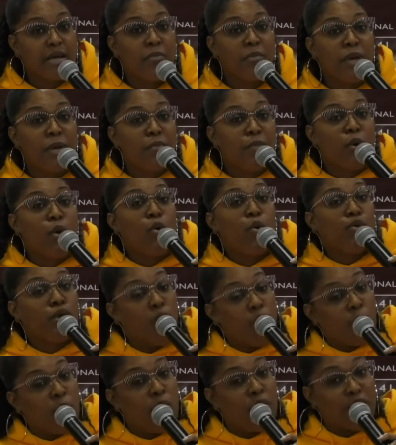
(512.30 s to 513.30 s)
Some
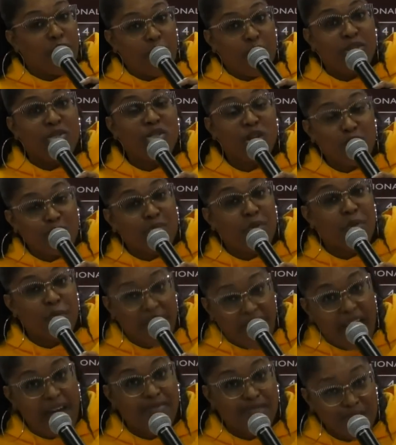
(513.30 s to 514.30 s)
people don't want to go to church,
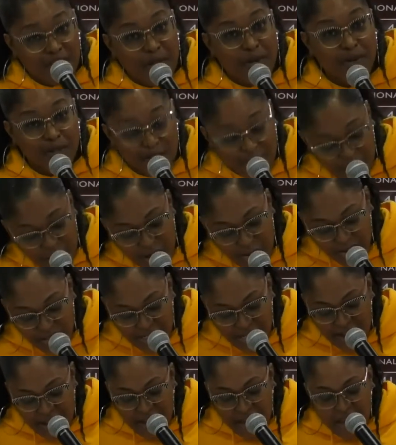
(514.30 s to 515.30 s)
but we have to go to
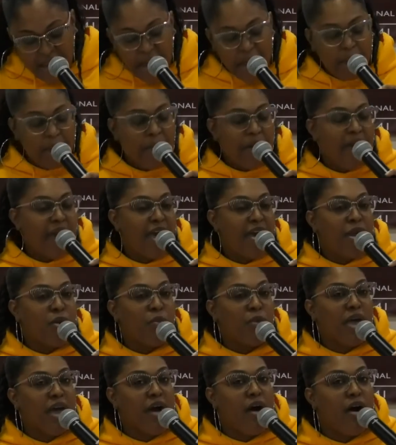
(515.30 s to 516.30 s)
church.
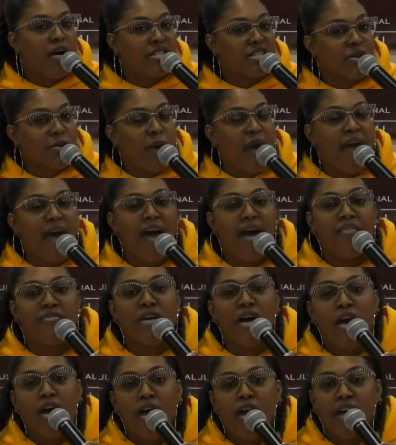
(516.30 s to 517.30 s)
Amen. And we also
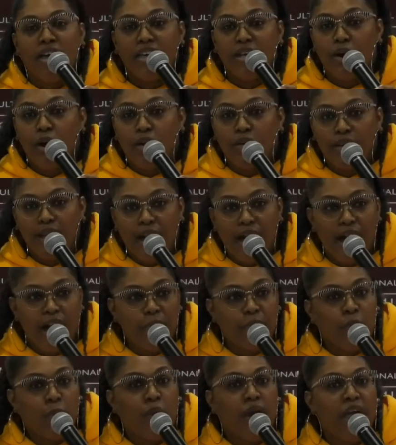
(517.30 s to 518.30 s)
have it
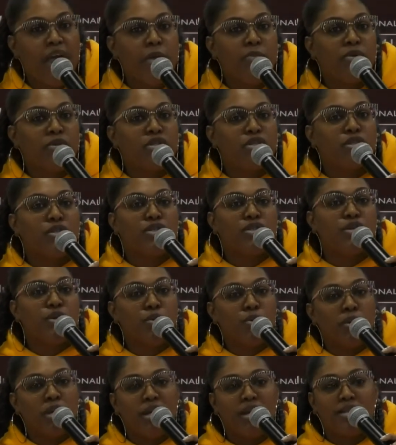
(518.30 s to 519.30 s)
online where we're able to
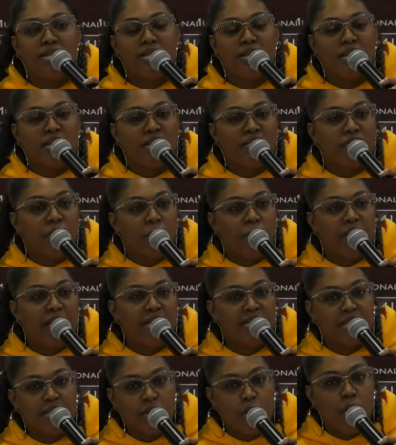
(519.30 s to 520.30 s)
tune in to the different
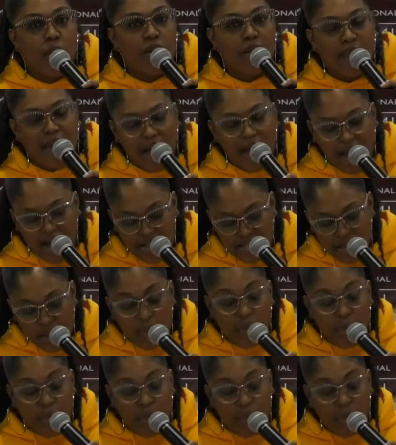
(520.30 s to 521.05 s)
places online.